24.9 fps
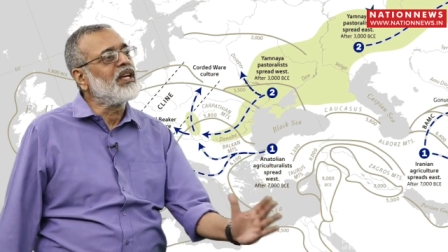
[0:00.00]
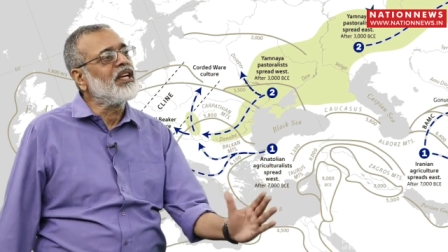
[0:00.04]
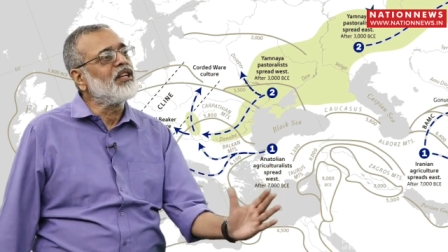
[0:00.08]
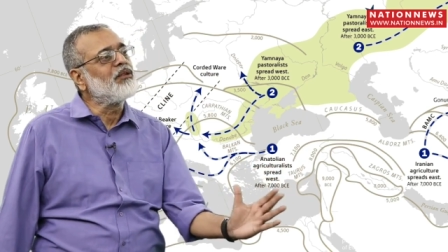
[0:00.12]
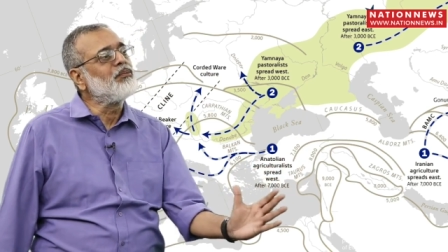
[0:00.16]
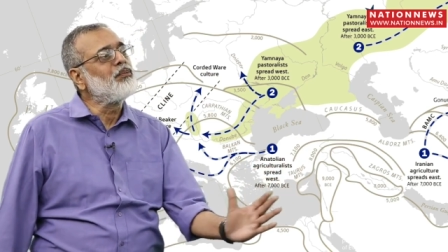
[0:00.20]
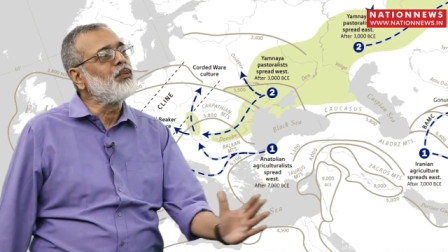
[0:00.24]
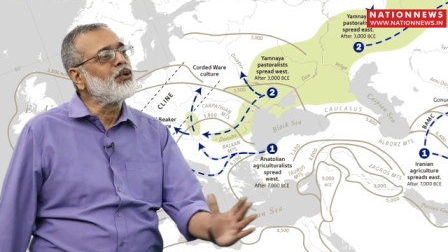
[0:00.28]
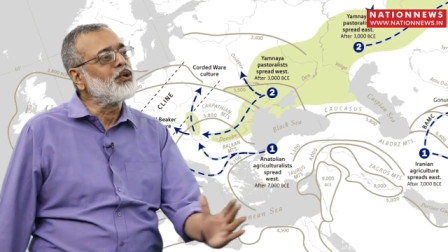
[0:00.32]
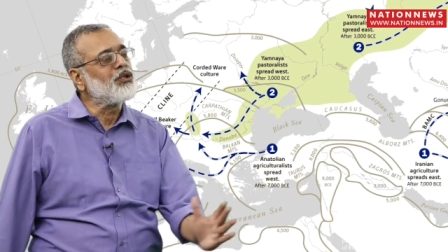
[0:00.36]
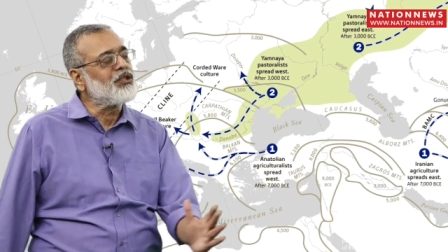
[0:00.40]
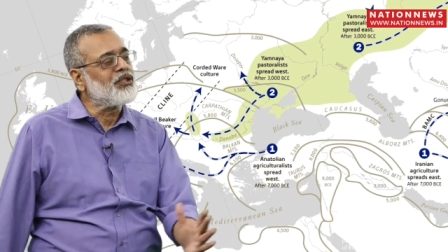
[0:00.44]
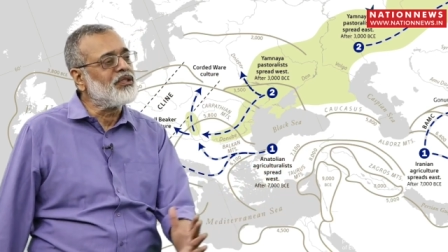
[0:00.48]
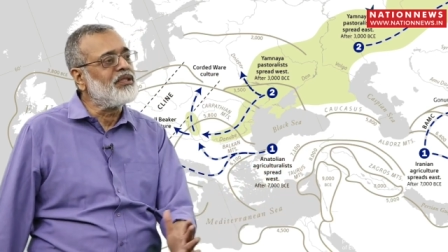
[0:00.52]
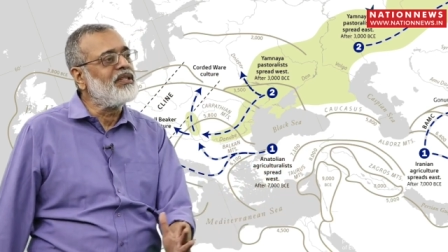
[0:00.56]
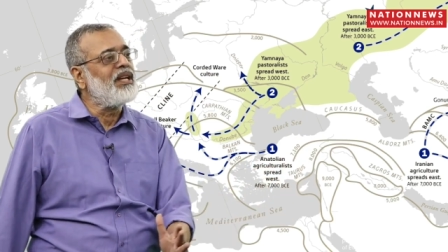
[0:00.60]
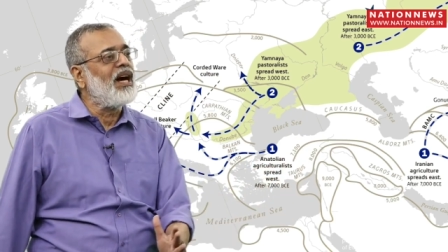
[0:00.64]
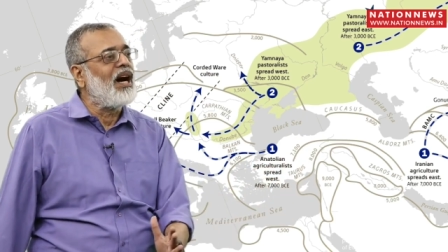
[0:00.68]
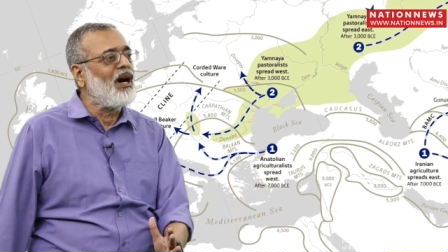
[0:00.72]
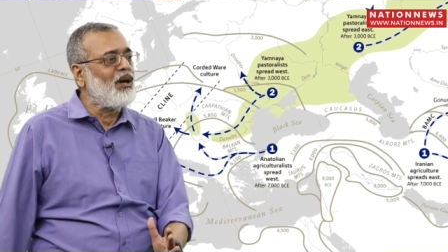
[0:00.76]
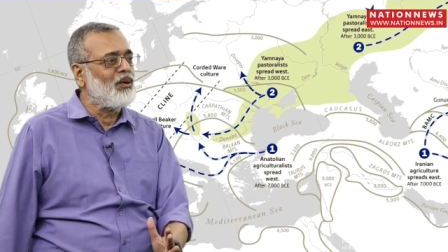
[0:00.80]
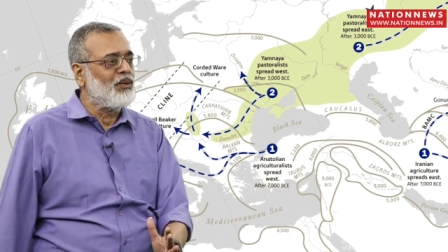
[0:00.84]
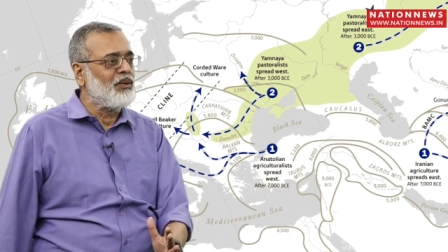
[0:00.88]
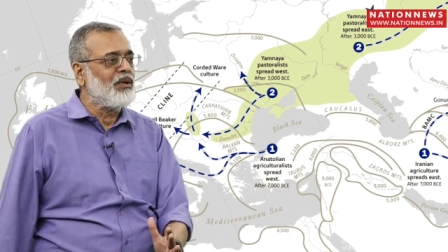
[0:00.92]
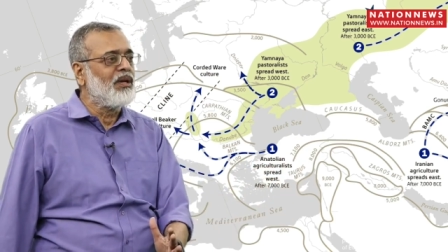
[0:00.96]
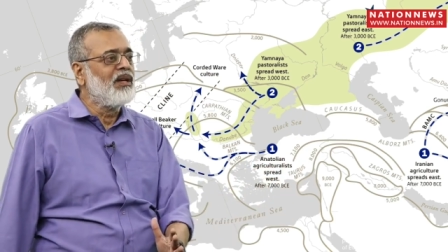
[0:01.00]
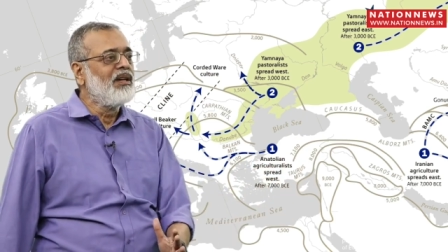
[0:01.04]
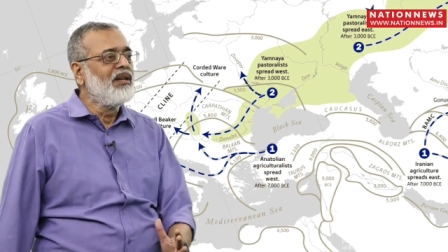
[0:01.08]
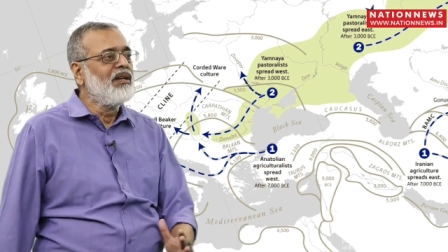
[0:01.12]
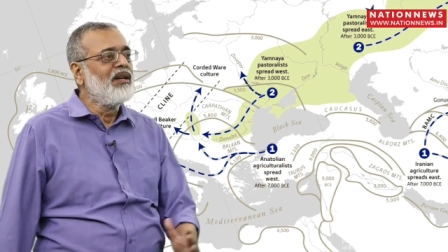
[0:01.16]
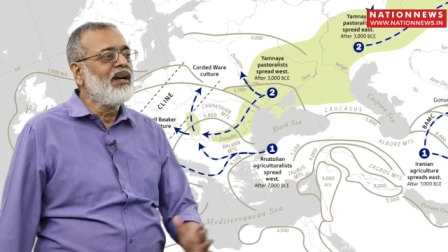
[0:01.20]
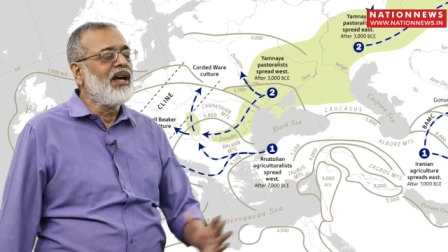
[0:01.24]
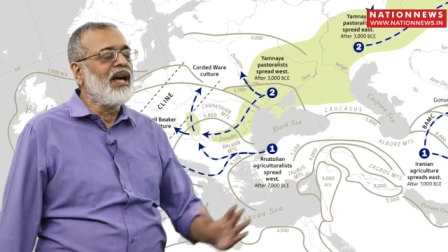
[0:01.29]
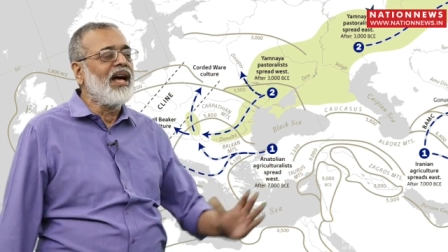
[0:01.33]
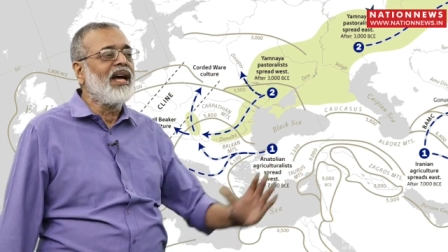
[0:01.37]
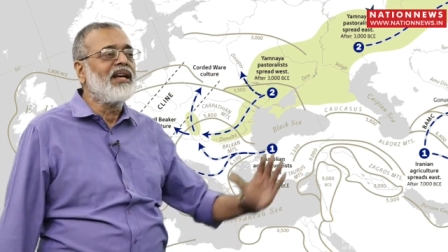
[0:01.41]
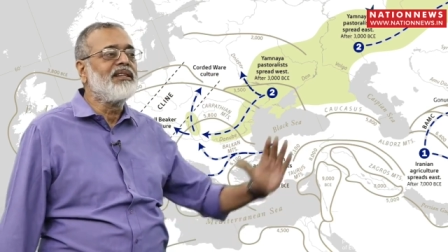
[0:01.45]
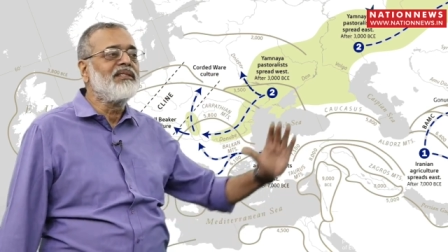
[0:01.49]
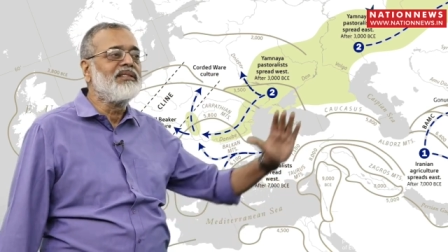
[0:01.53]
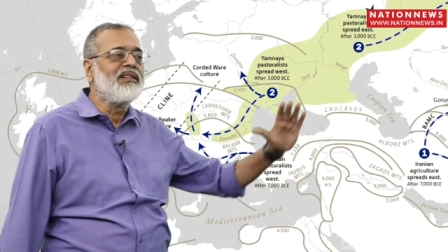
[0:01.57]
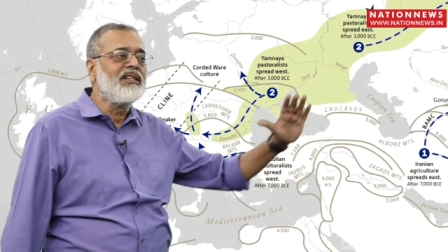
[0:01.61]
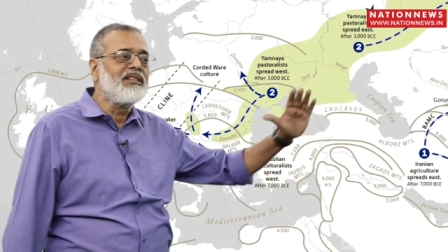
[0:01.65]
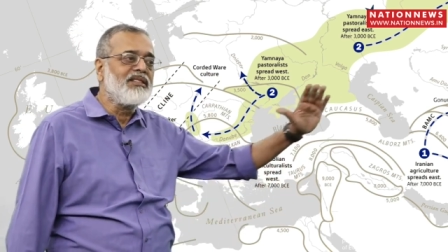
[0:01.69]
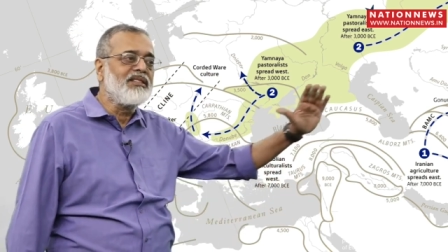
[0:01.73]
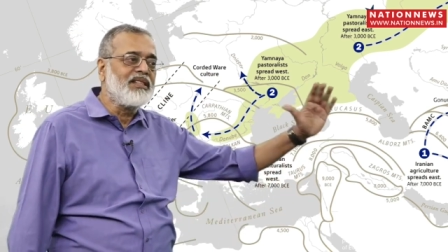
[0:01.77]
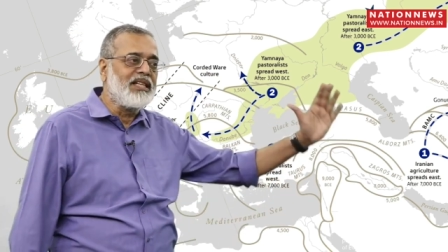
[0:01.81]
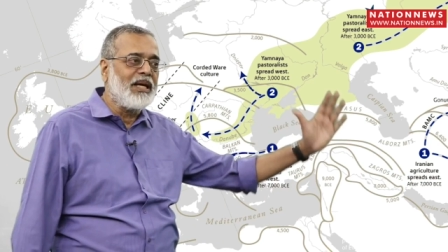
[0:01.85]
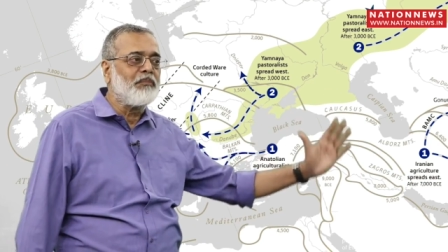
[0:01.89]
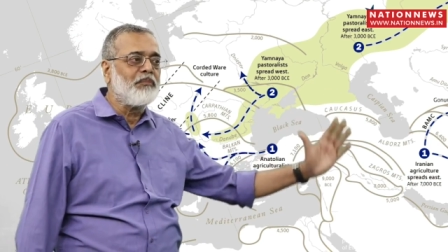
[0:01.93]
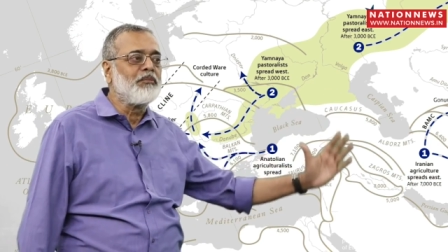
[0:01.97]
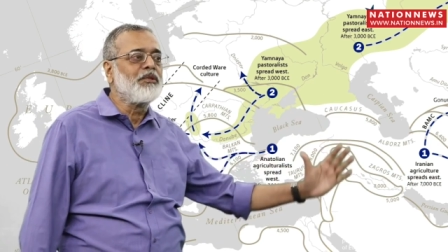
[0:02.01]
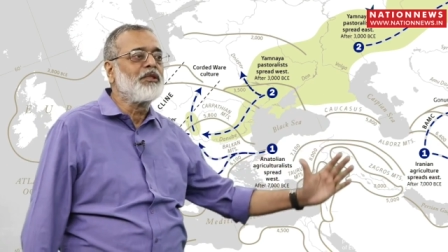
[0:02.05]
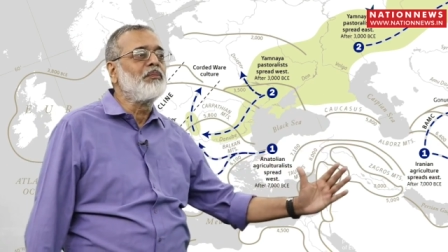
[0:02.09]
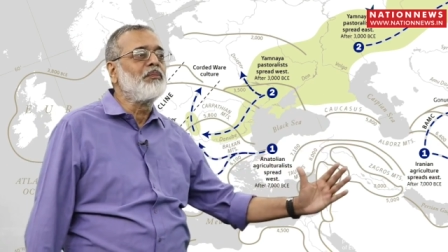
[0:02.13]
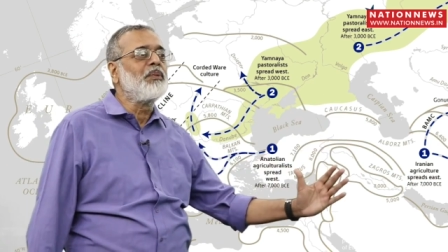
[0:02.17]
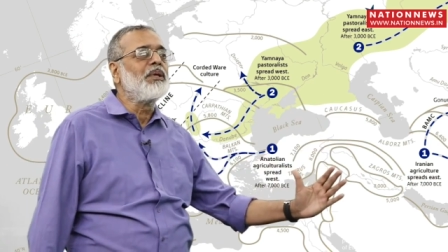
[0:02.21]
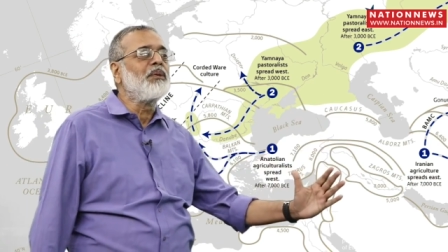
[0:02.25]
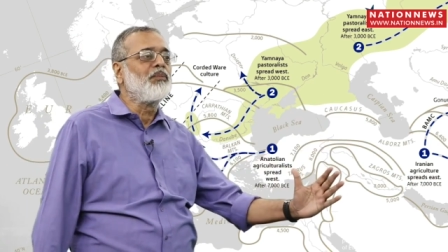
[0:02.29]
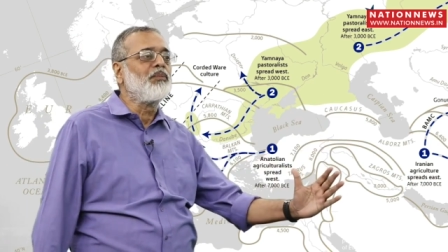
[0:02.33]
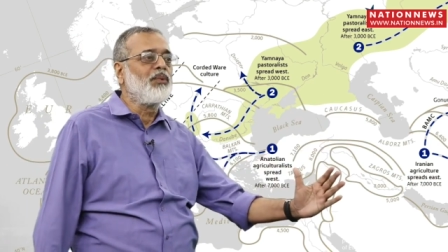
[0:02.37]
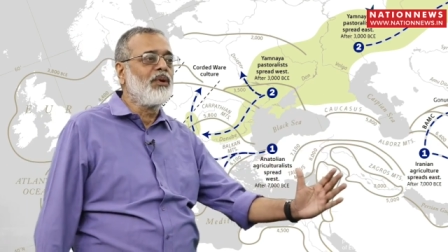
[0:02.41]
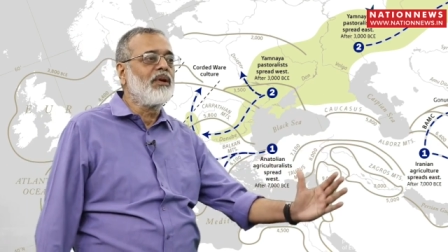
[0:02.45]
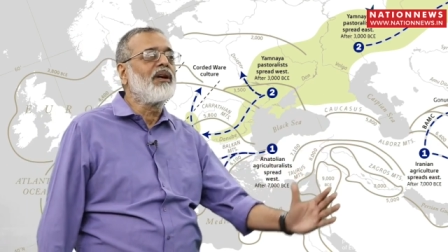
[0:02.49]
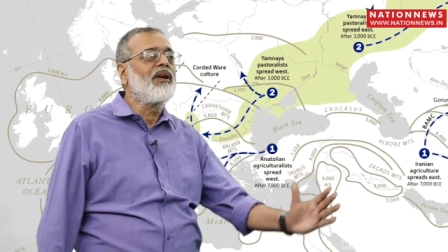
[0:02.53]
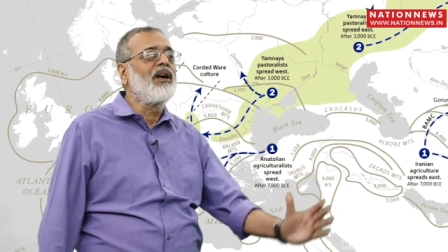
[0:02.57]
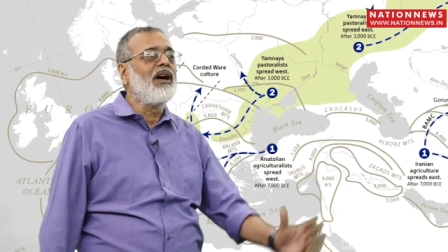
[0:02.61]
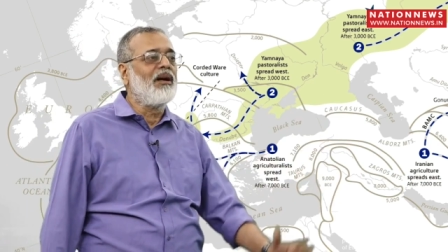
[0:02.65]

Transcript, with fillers: get pushed down as the steppes people